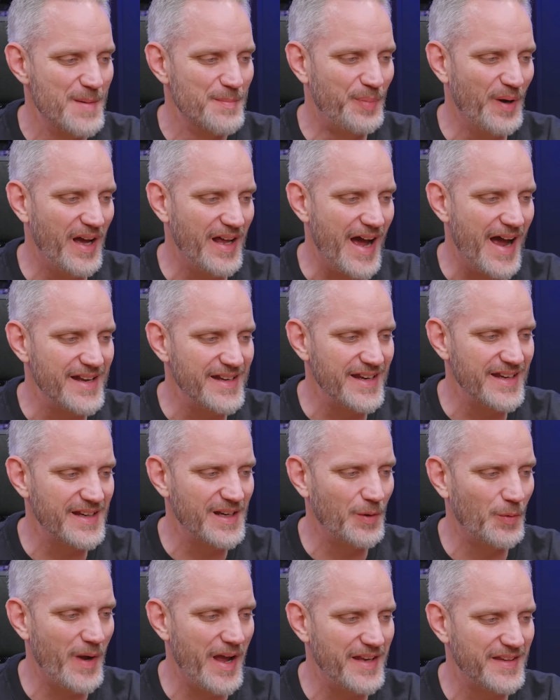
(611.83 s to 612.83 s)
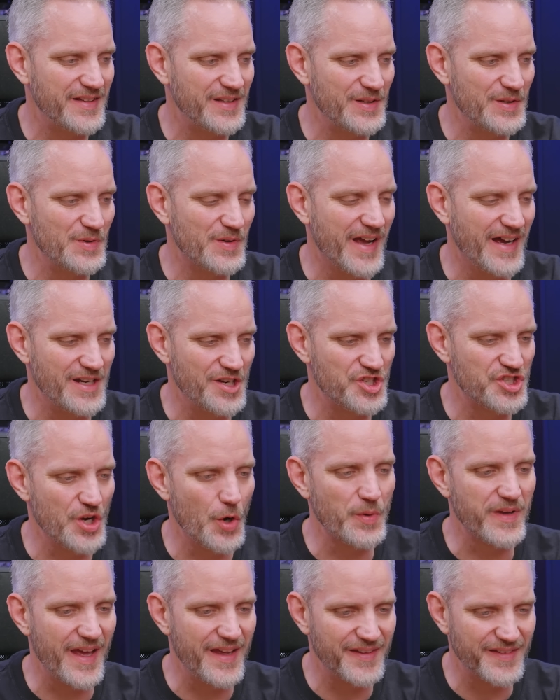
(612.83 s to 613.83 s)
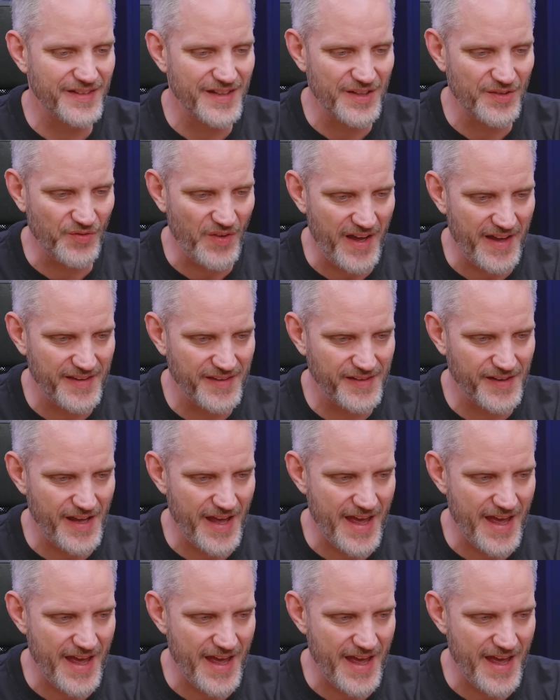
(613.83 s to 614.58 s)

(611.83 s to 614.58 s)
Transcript: But I needed a way to kind of showcase these fans,